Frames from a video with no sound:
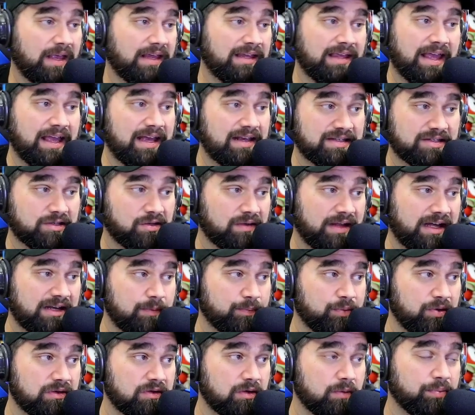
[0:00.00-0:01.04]
I guess they're allowed
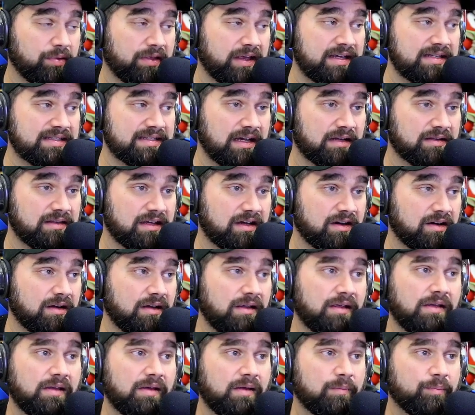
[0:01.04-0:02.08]
to put their place out there,
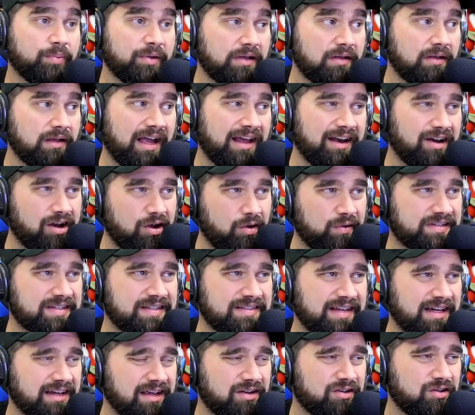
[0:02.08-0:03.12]
but I don't know.
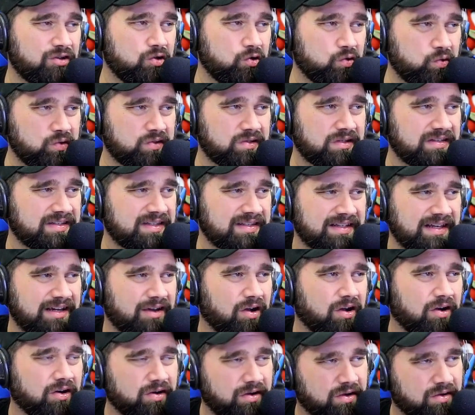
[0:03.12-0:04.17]
This is like a news. This is
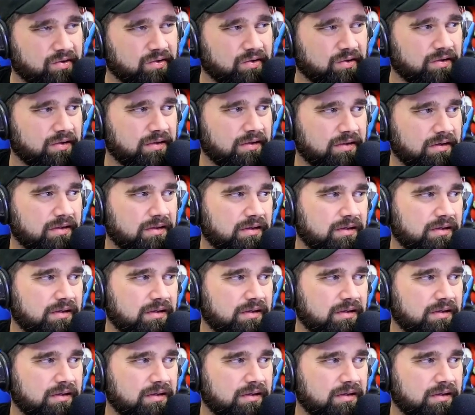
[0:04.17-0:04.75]
like article.